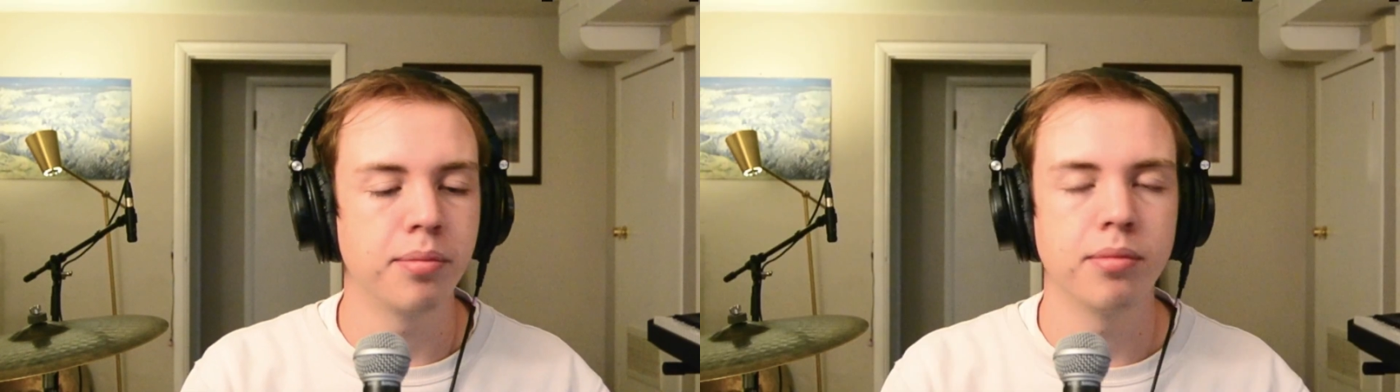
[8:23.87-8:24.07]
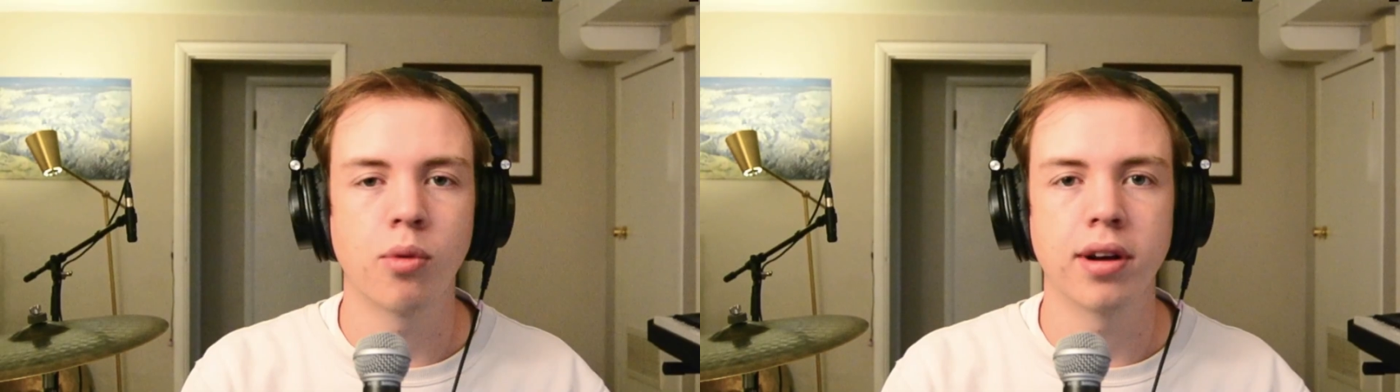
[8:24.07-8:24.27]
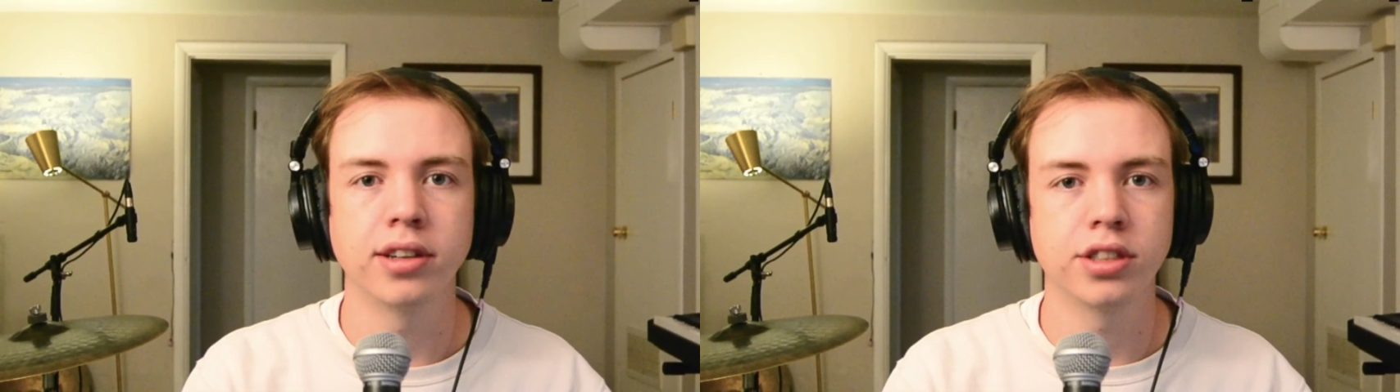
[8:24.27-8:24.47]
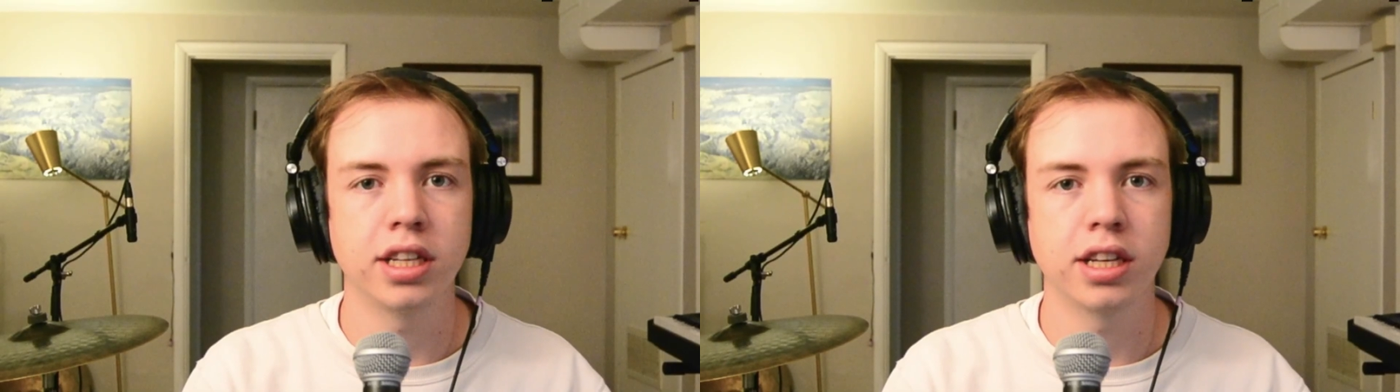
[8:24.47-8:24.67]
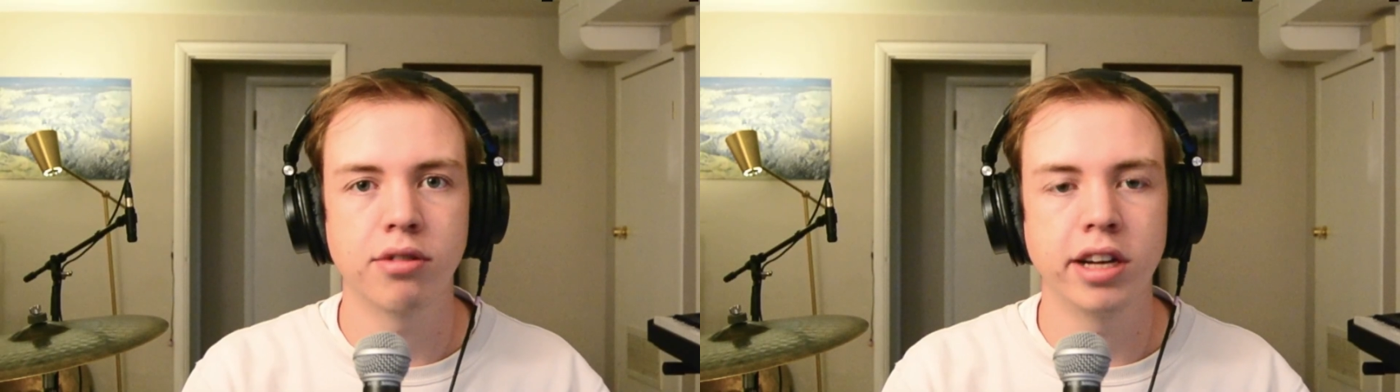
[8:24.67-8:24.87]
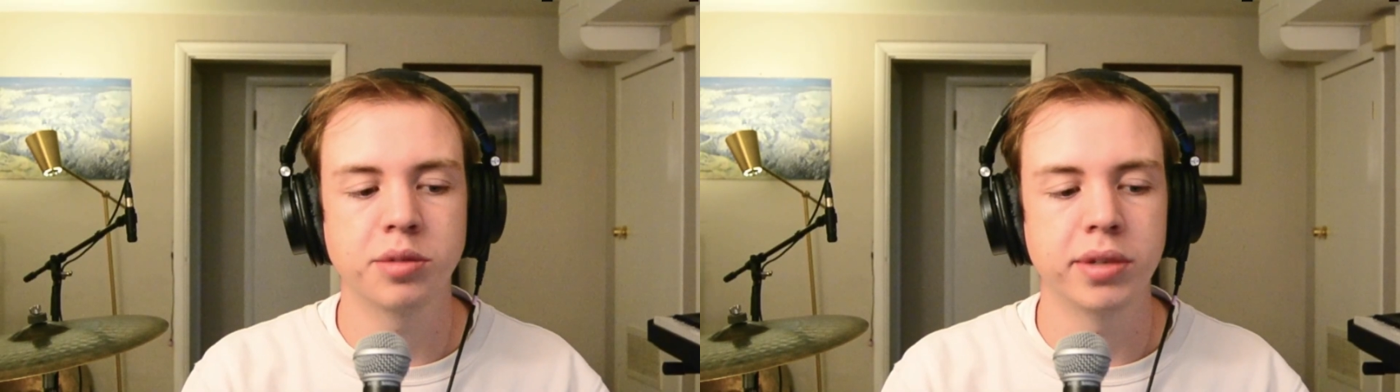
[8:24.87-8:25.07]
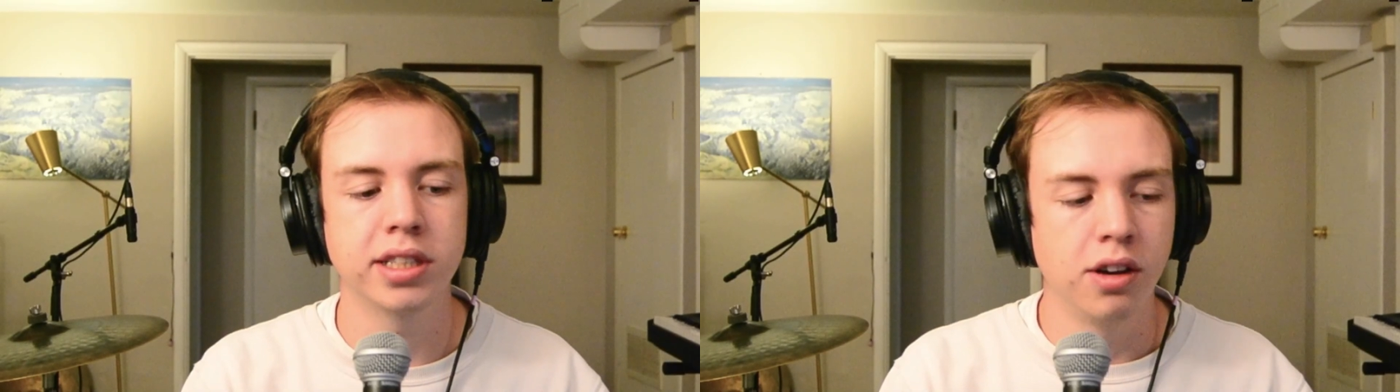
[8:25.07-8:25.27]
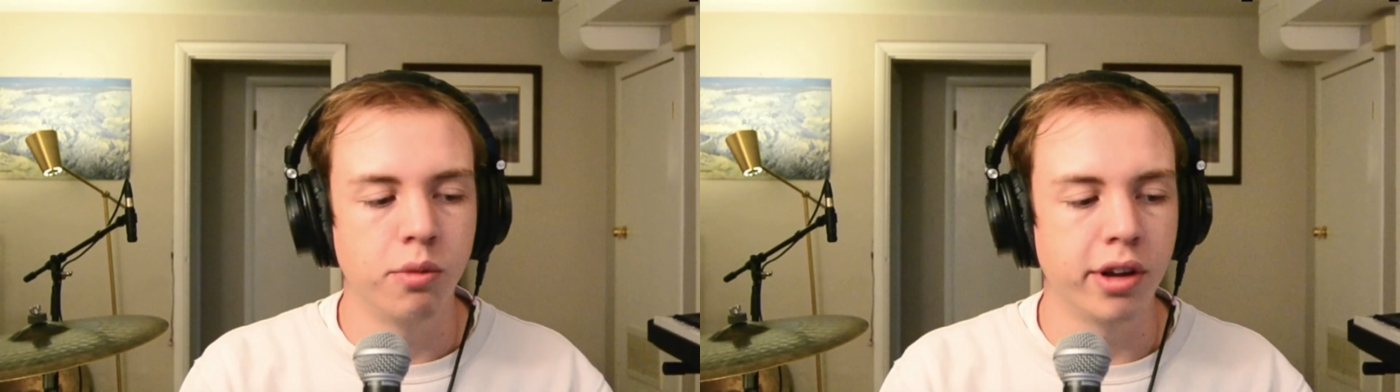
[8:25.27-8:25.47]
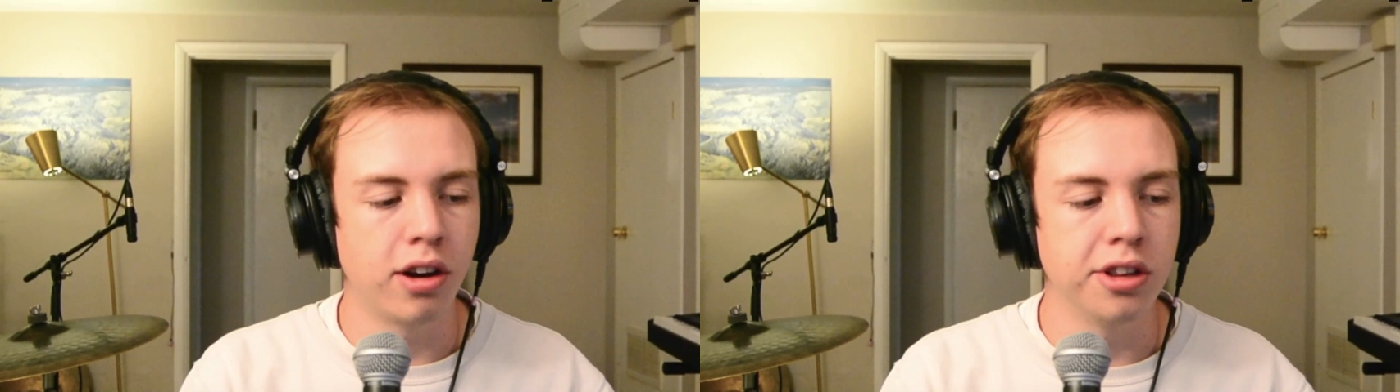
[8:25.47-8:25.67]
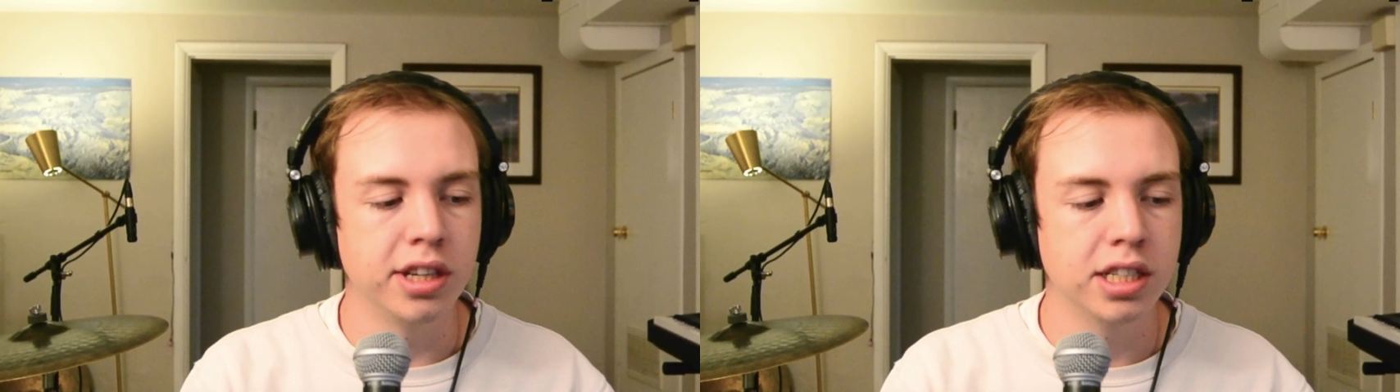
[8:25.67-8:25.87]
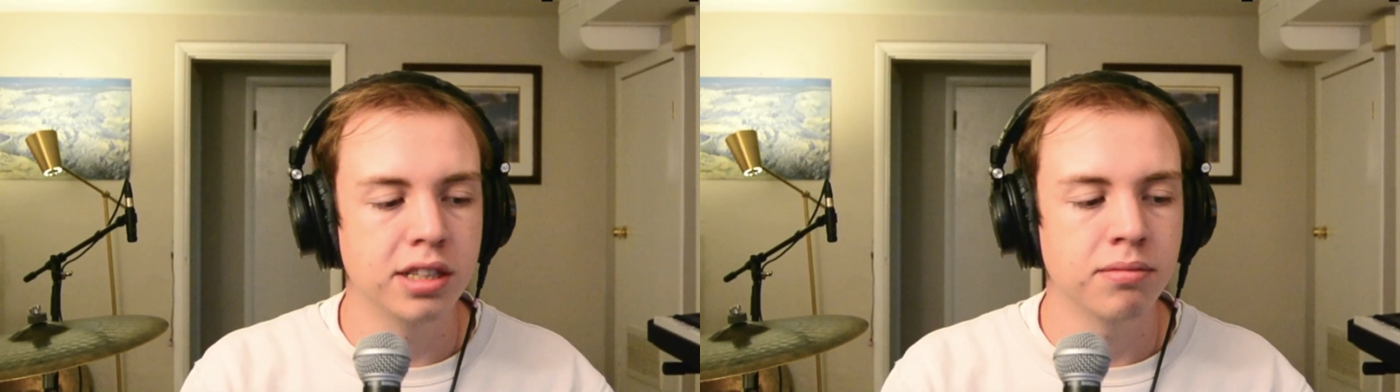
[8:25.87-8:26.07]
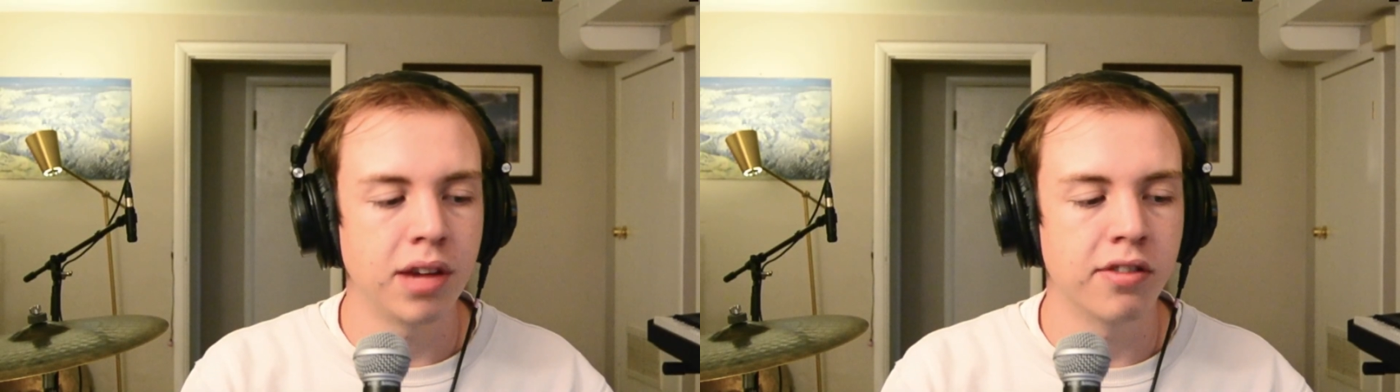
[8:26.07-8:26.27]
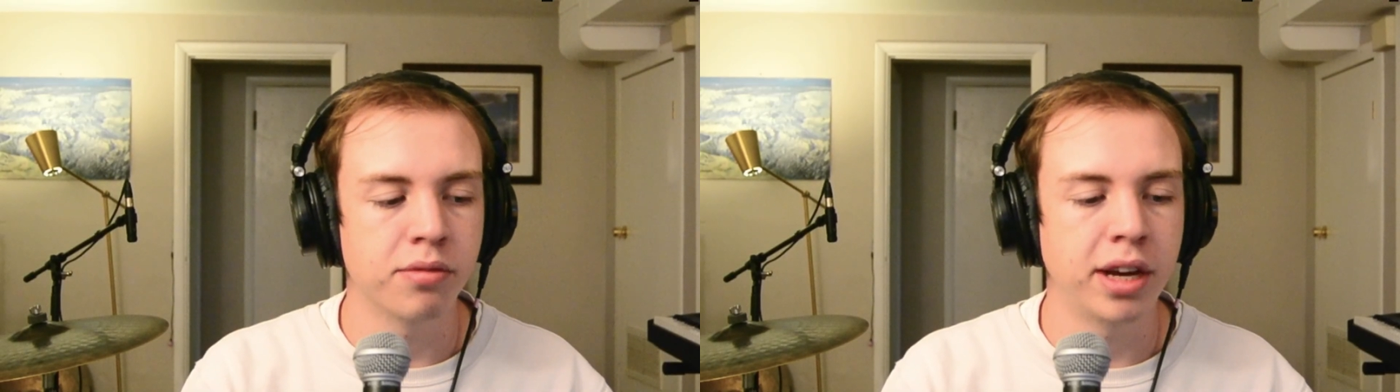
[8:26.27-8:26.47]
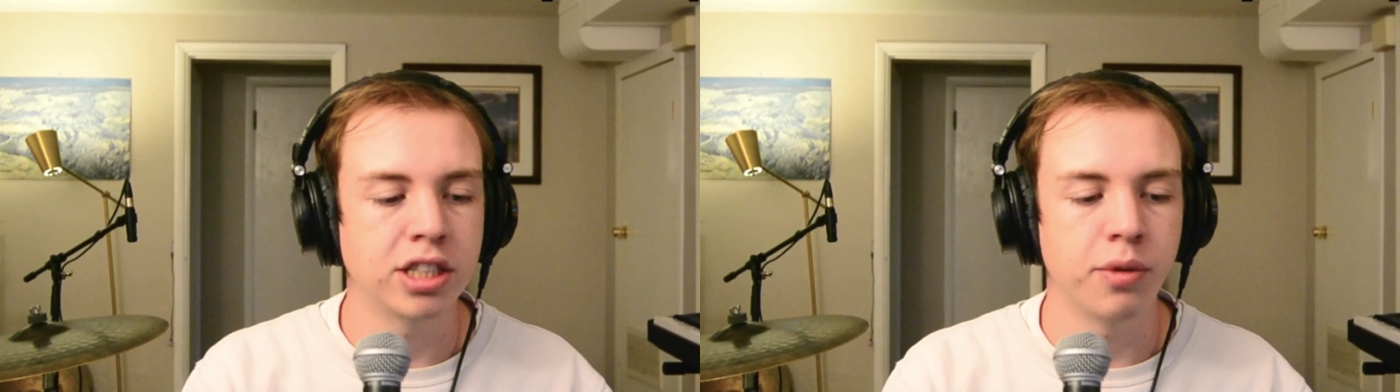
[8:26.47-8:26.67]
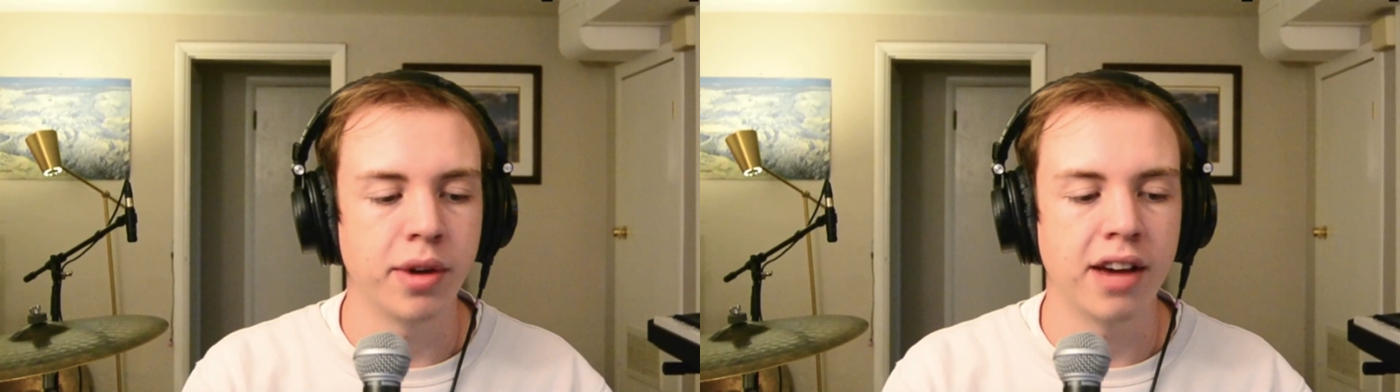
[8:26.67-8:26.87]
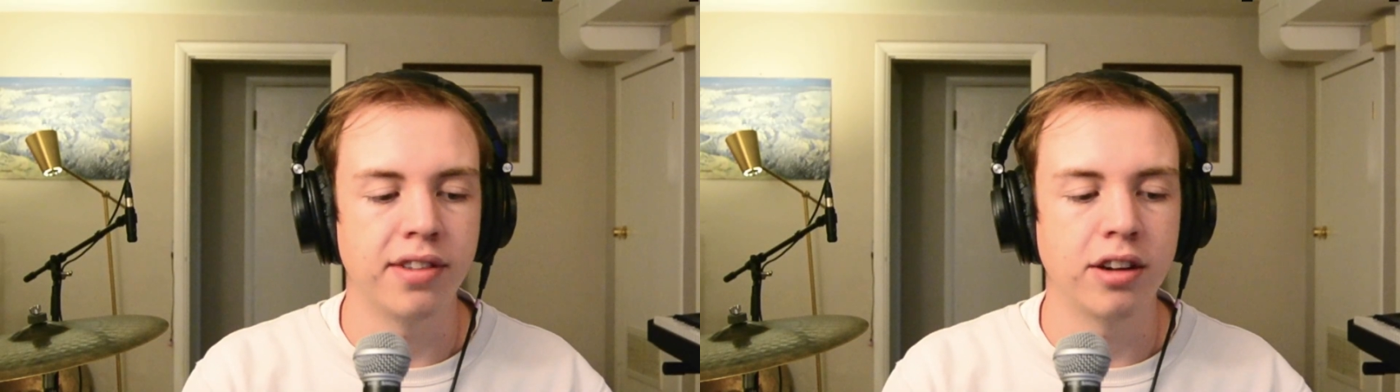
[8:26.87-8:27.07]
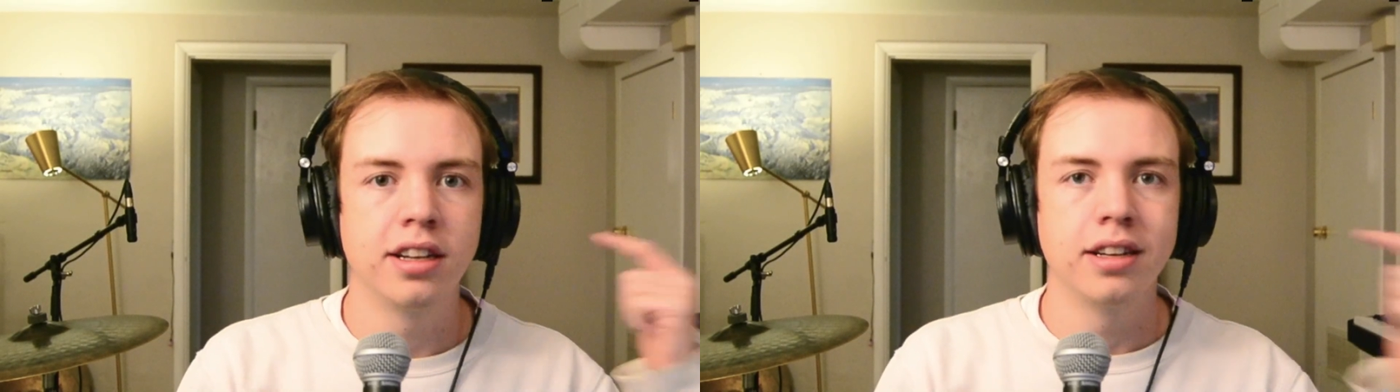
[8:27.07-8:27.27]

more interesting arrangements with all this information that we have now.